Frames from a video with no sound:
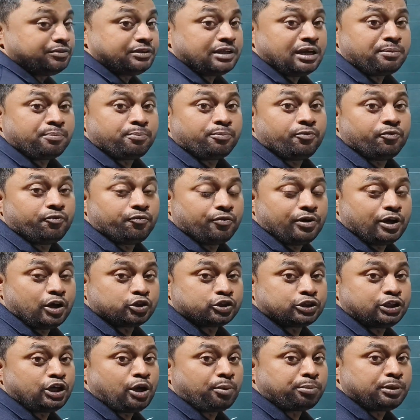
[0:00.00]
if the
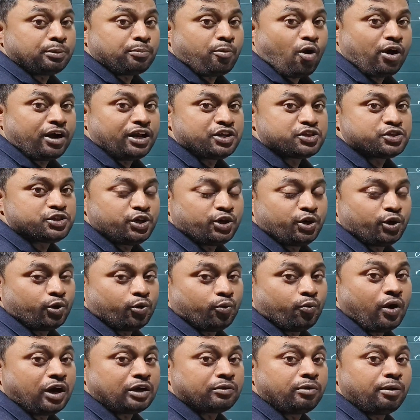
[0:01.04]
velocity of the body is
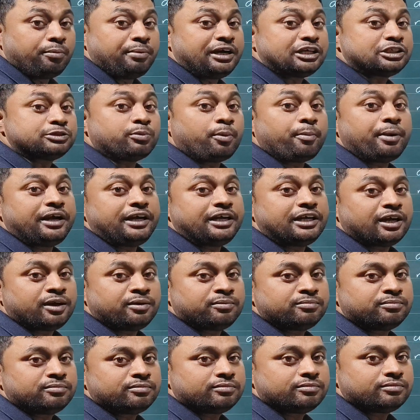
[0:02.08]
0, what will be its
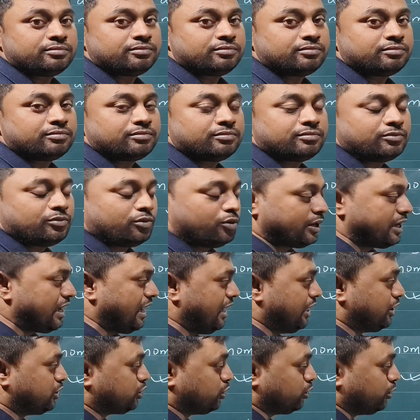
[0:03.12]
momentum?
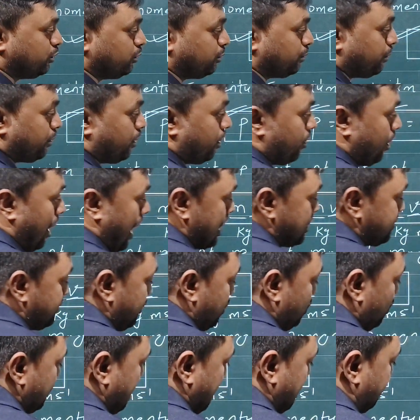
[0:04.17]
Okay, so as we
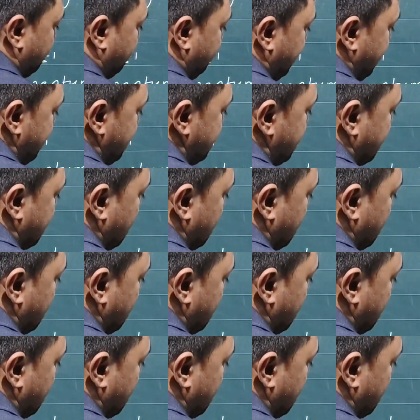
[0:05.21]
know that P is